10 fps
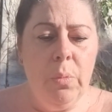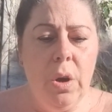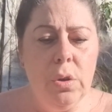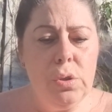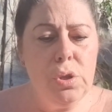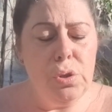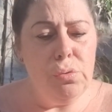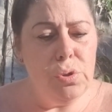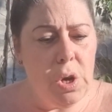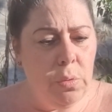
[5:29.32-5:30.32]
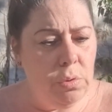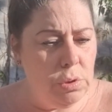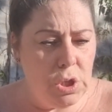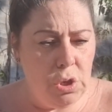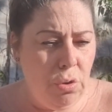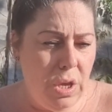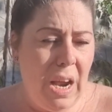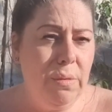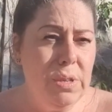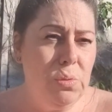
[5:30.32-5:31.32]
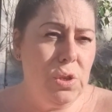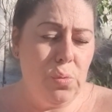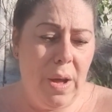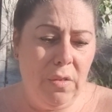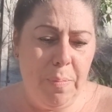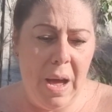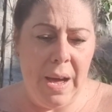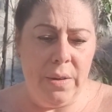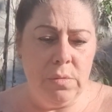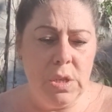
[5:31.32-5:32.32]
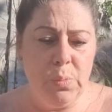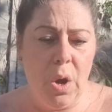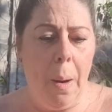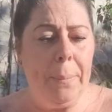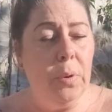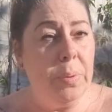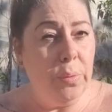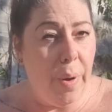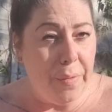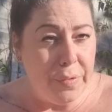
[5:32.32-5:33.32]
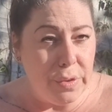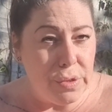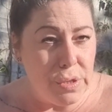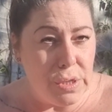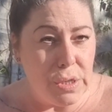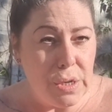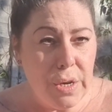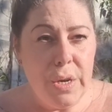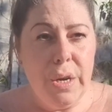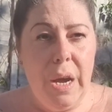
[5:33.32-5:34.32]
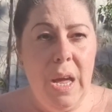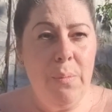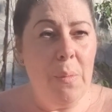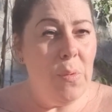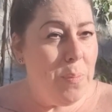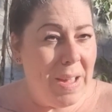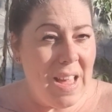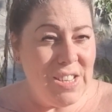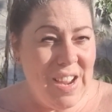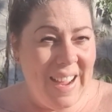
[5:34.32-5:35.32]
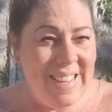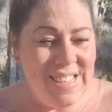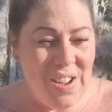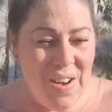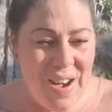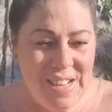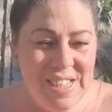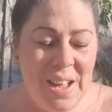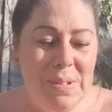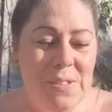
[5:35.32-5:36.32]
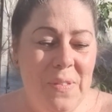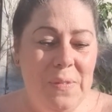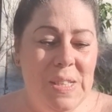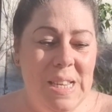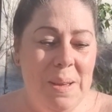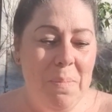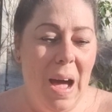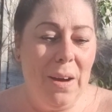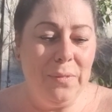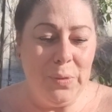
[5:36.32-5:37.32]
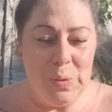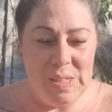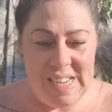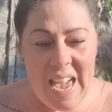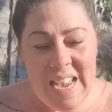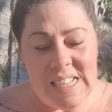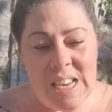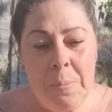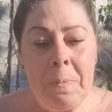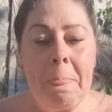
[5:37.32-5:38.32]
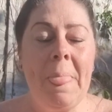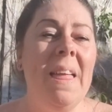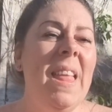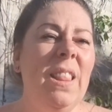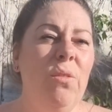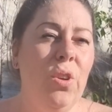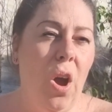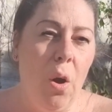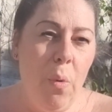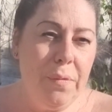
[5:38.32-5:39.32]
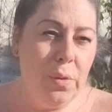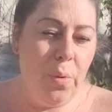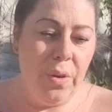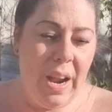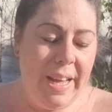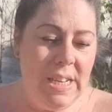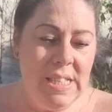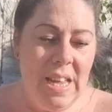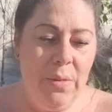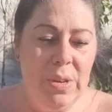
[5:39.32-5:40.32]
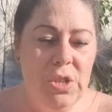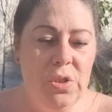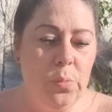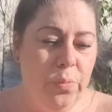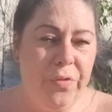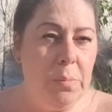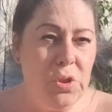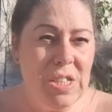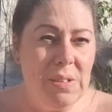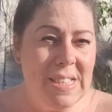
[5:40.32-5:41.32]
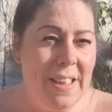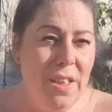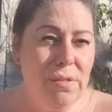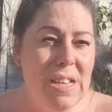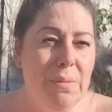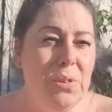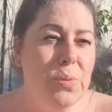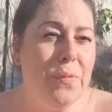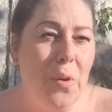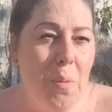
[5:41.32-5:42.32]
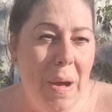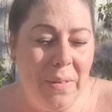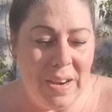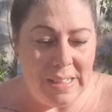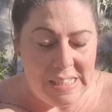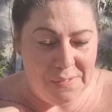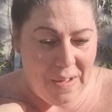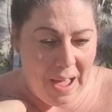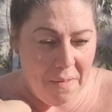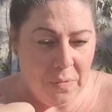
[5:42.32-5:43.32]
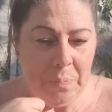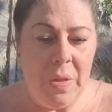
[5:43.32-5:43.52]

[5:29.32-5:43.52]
We got 2 donuts another night, which was £12. We got bubble waffles when we were by that Chinese arch. That was £15.48. And then Luna got a waffle one night, which from just outside the hotel, which was £4.95.